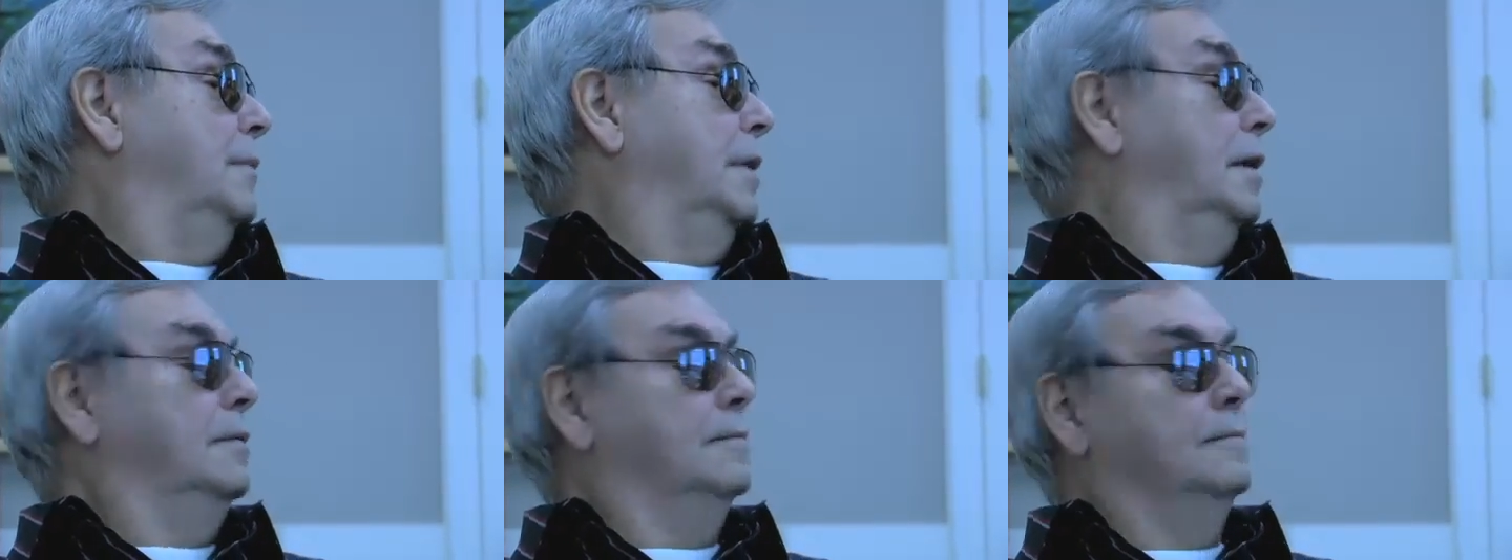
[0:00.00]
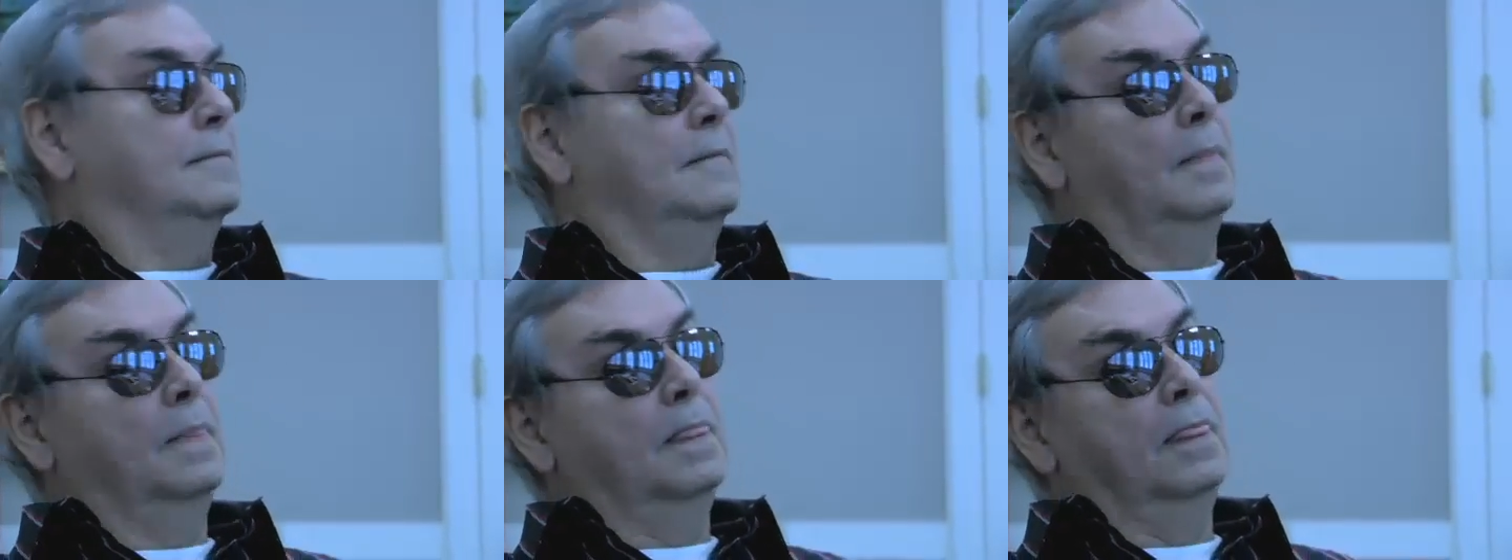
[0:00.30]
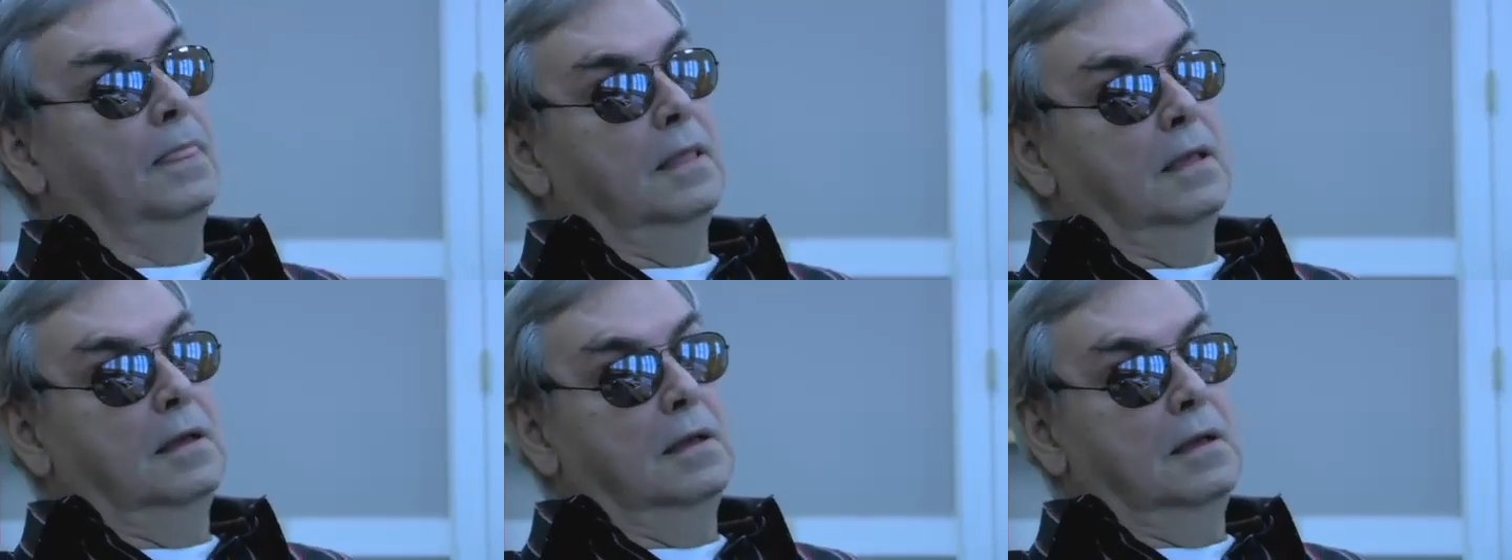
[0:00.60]
me.
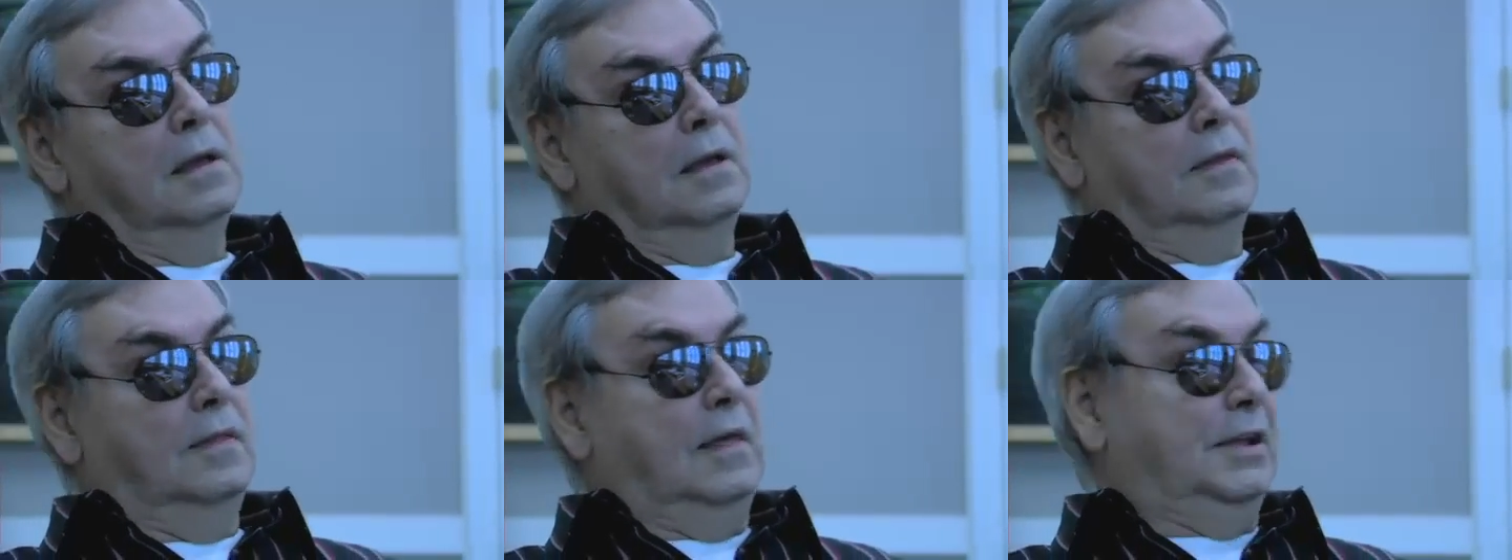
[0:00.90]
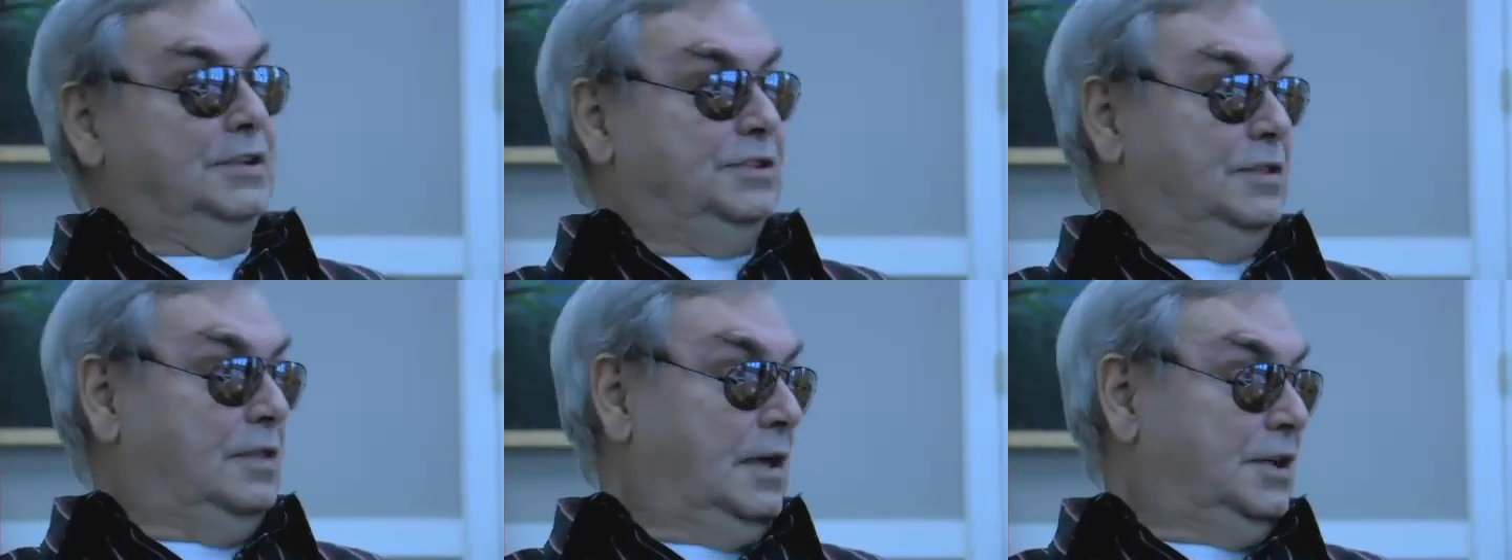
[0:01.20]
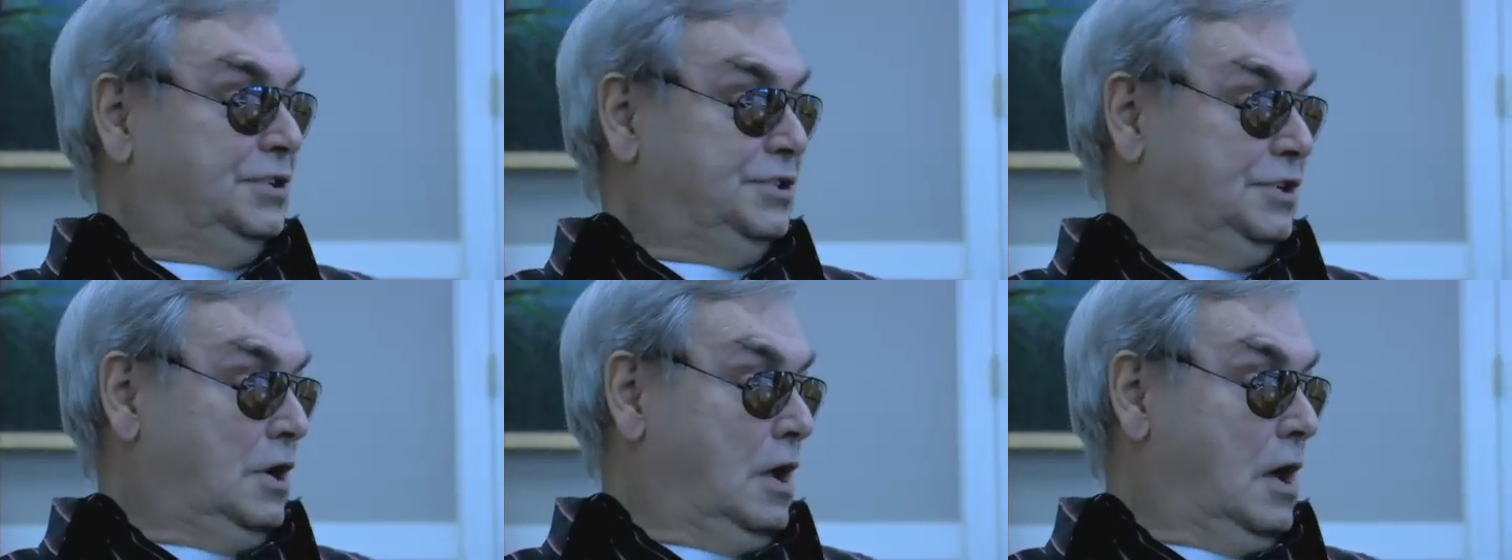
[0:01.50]
They, they
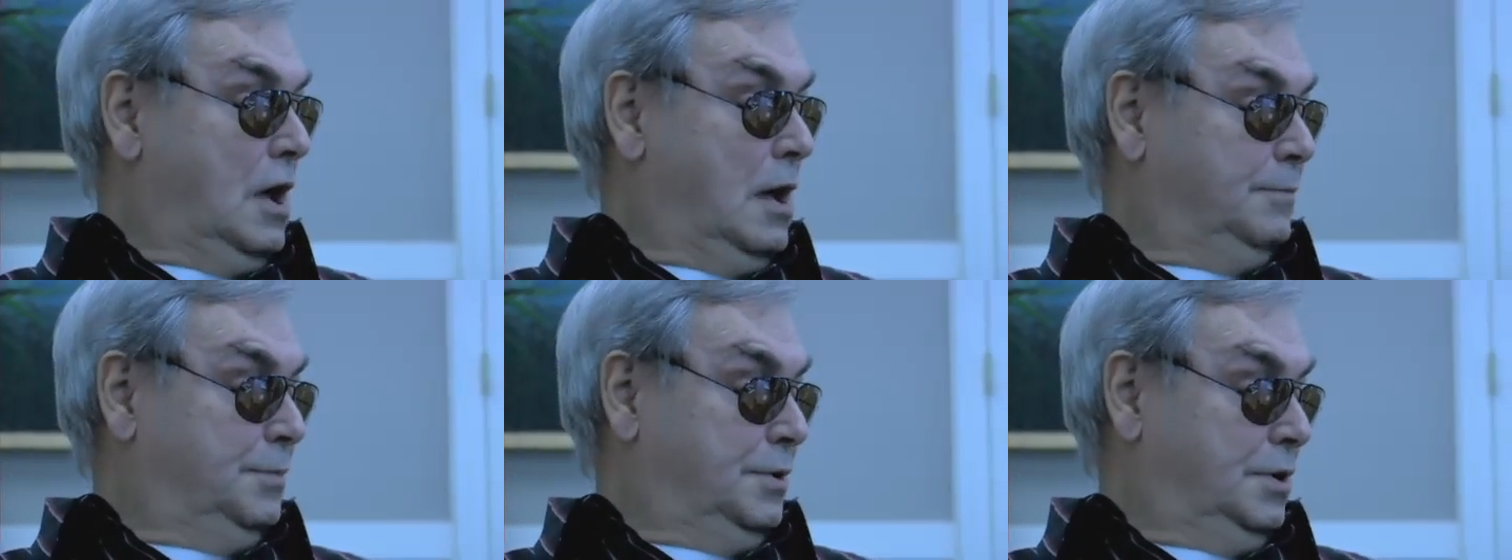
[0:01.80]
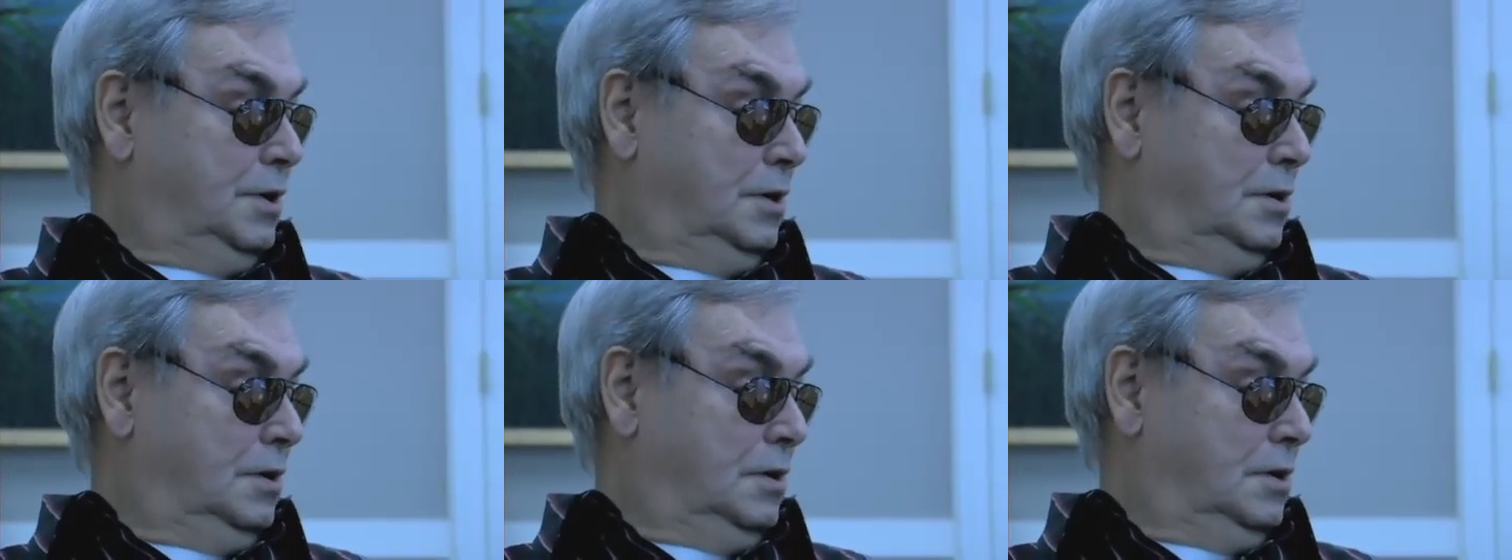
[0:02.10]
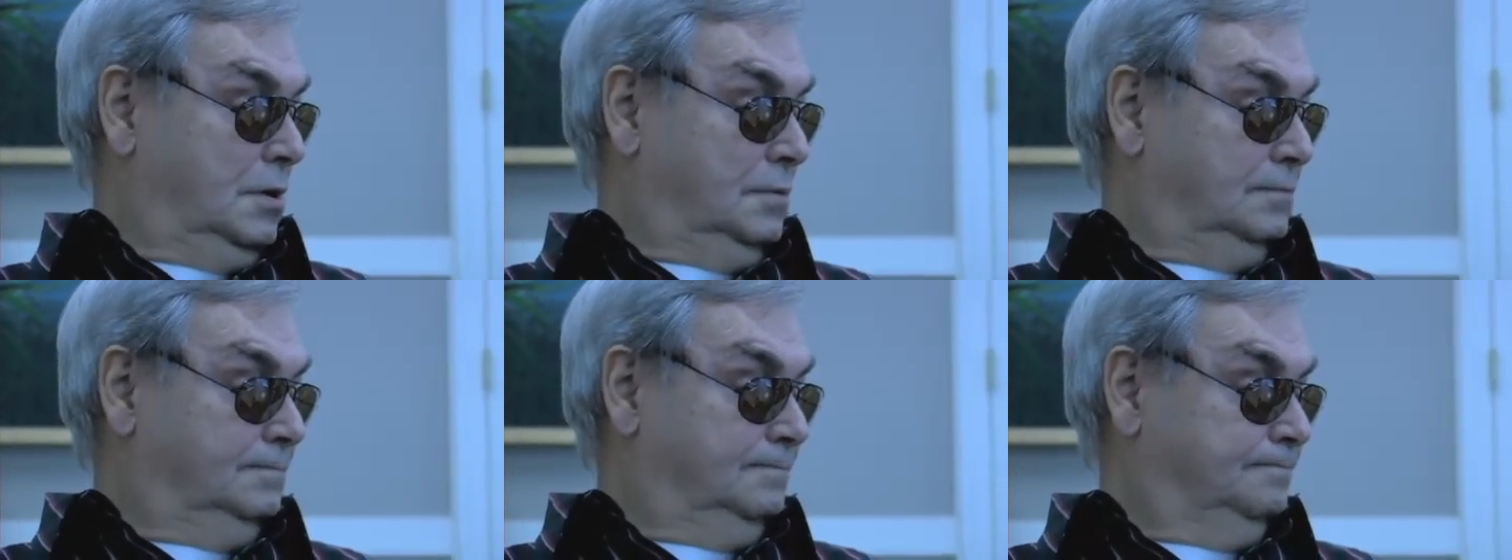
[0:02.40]
stopped, and
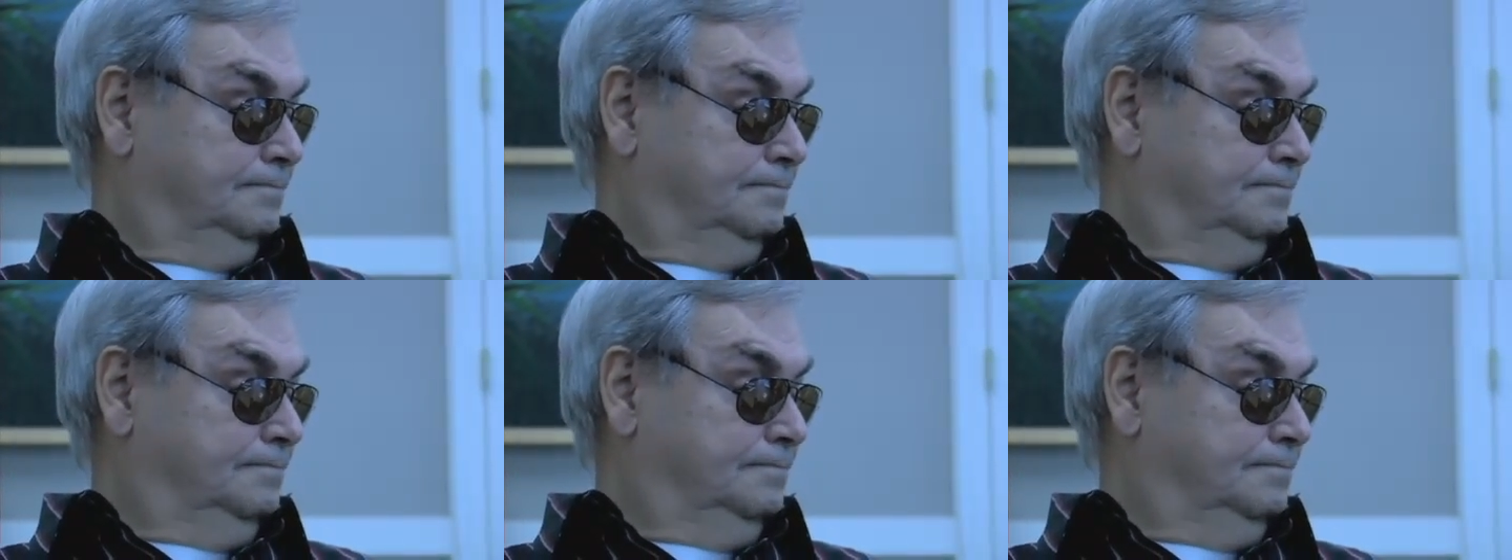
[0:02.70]
uh,